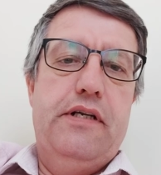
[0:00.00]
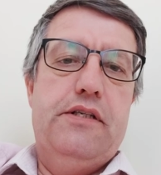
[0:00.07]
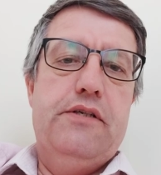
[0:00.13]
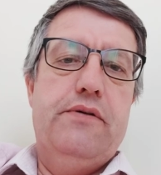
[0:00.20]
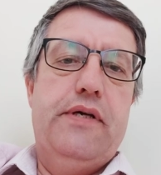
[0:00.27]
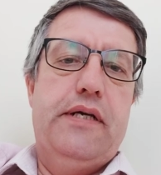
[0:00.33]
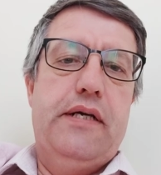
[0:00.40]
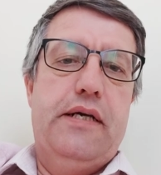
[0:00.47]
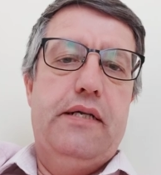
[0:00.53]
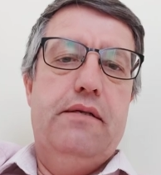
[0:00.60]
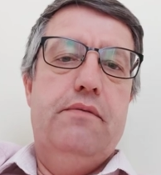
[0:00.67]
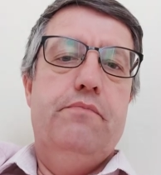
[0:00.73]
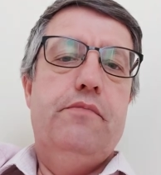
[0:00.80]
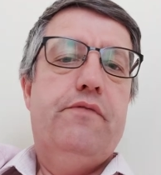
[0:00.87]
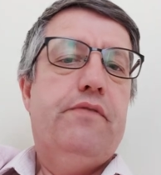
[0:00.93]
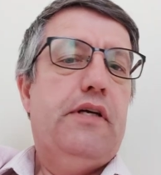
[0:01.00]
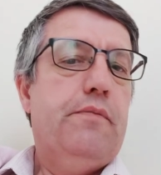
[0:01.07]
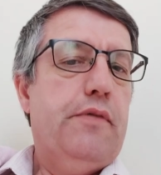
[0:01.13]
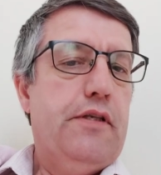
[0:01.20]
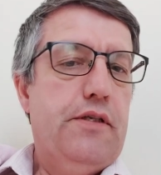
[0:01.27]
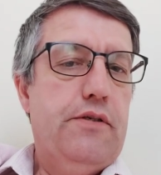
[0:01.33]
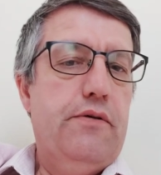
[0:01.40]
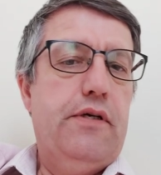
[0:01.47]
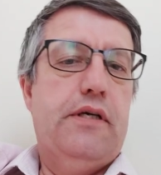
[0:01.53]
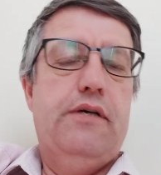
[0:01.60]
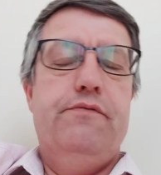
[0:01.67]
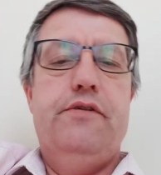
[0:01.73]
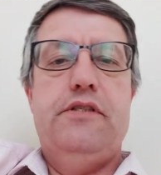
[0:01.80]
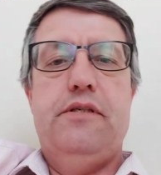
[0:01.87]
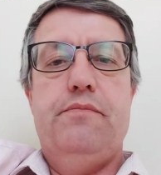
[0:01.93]
doing it, but they'd been doing
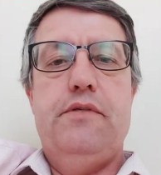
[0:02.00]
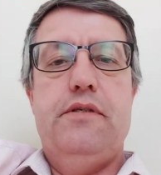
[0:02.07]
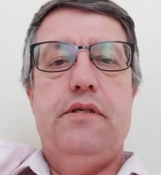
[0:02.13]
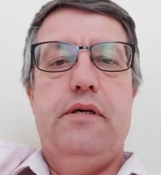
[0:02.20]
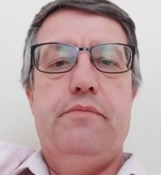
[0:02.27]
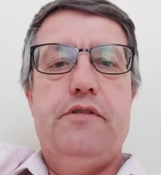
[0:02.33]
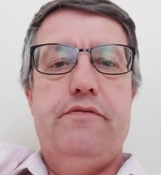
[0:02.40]
it for some time.